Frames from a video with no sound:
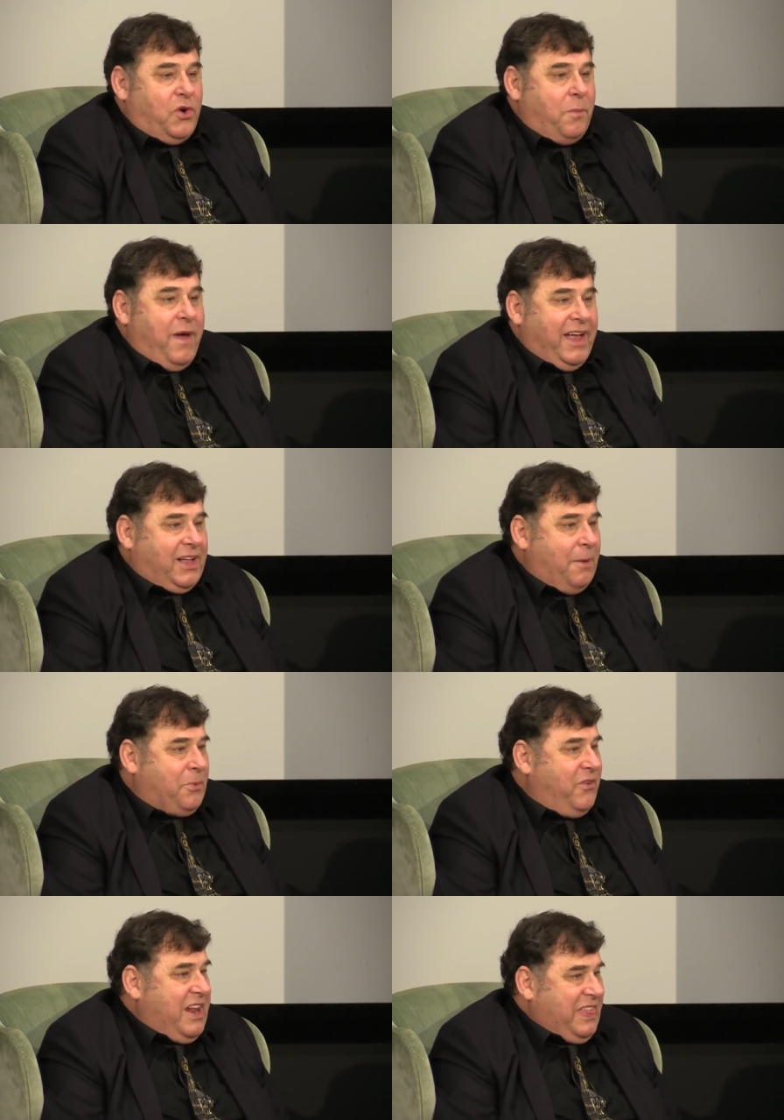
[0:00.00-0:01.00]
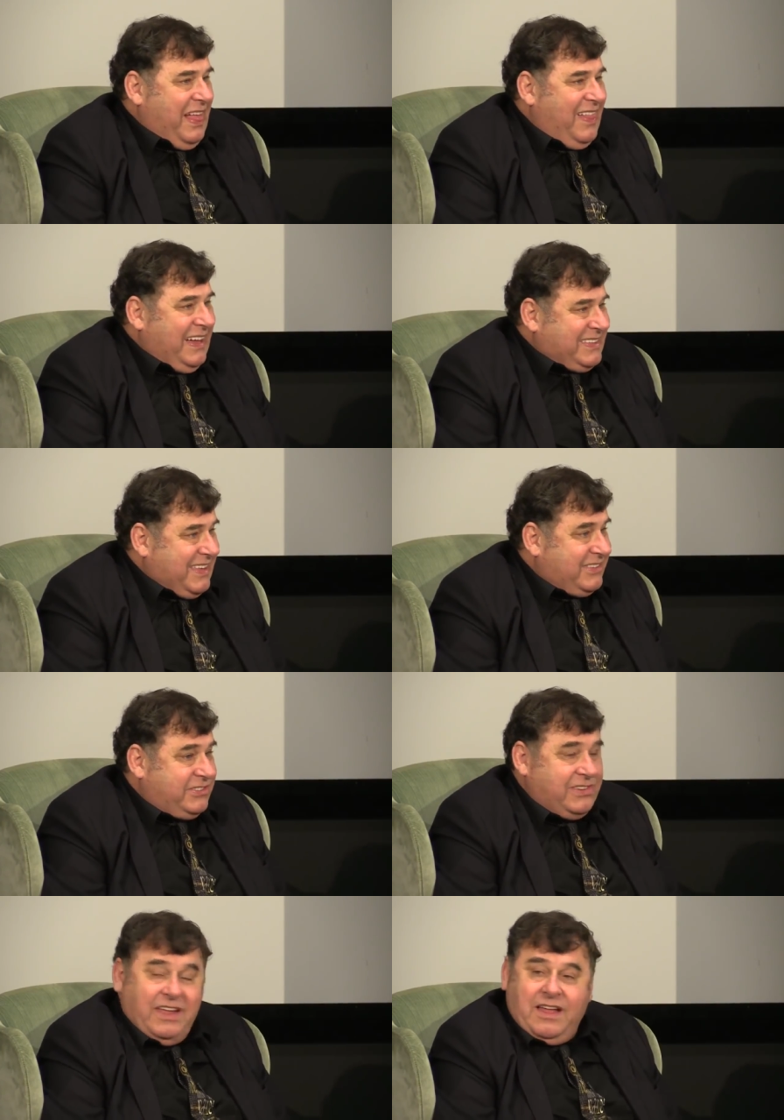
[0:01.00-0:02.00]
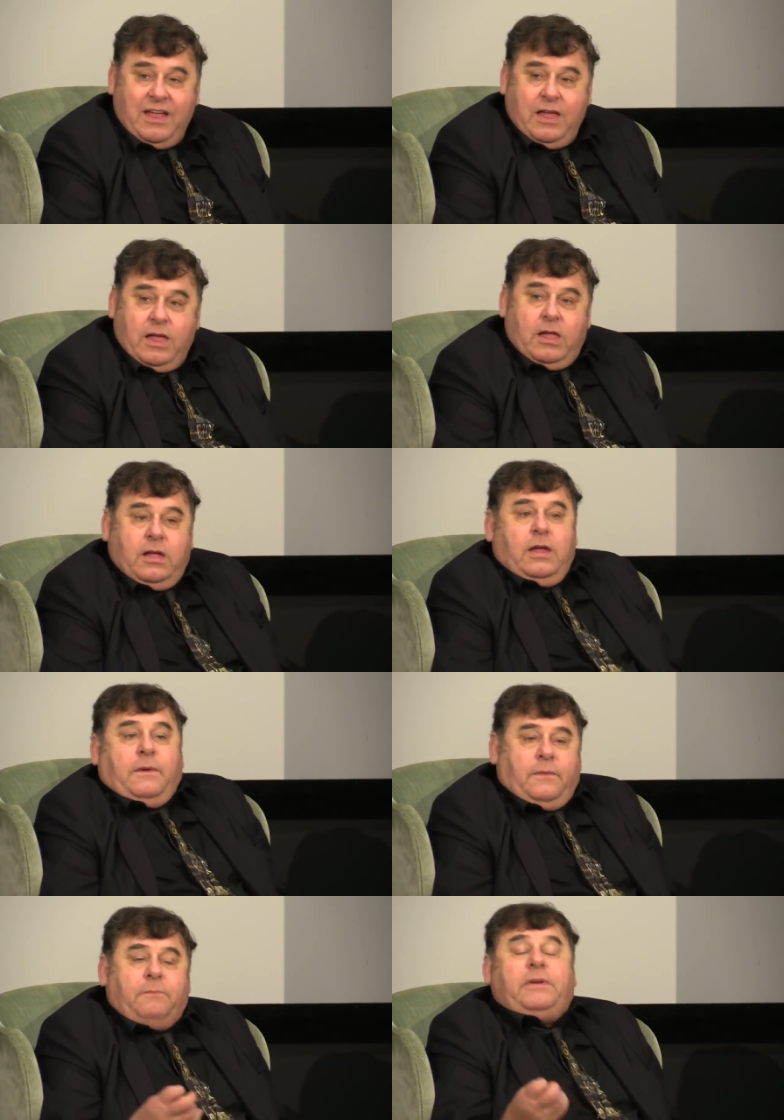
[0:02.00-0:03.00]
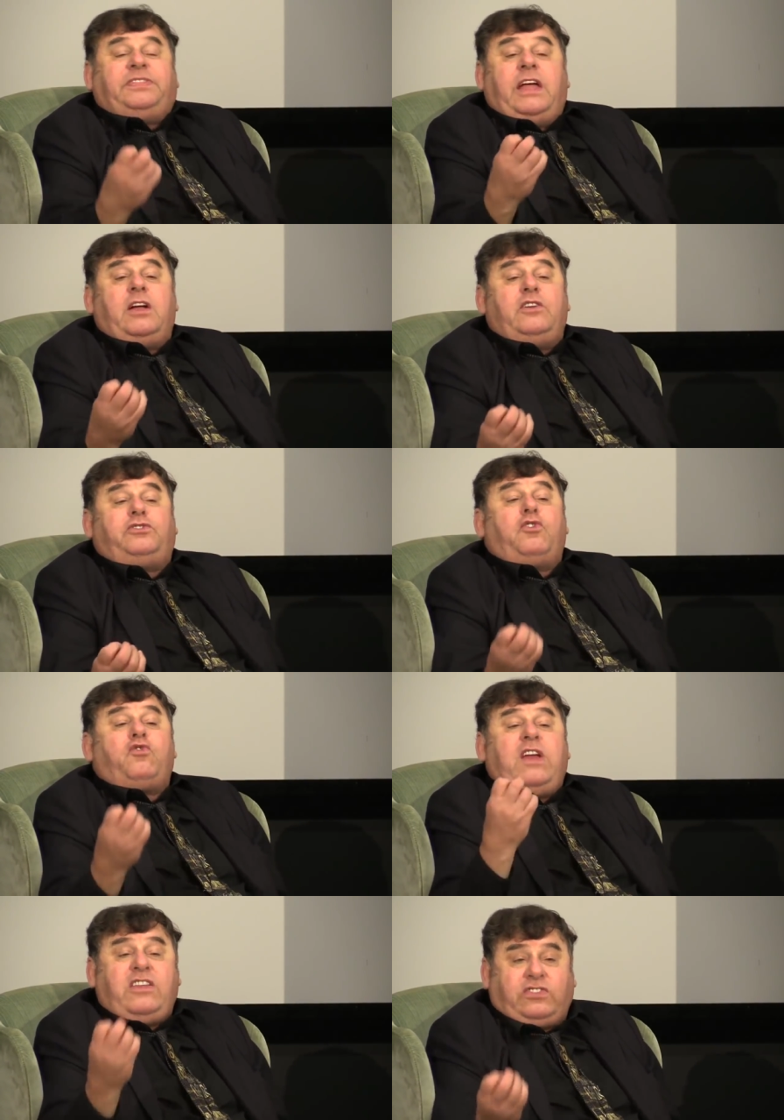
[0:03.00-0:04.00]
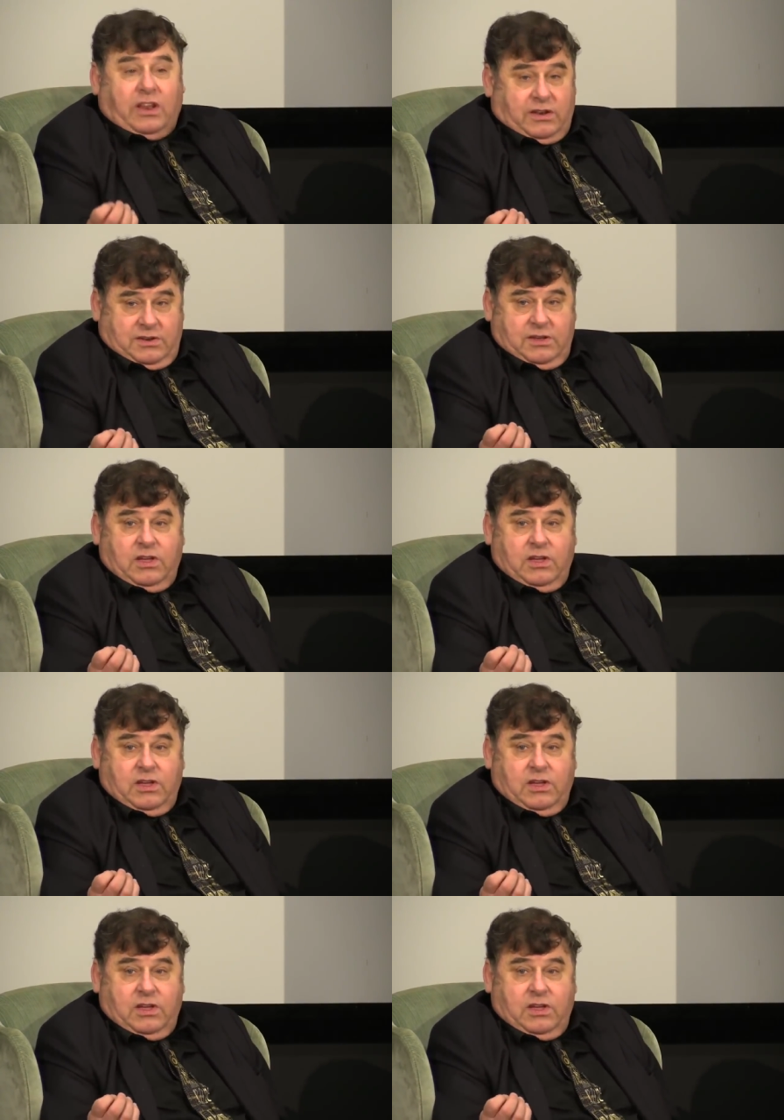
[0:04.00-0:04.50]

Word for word: or makeup or anything like this. But there is a reason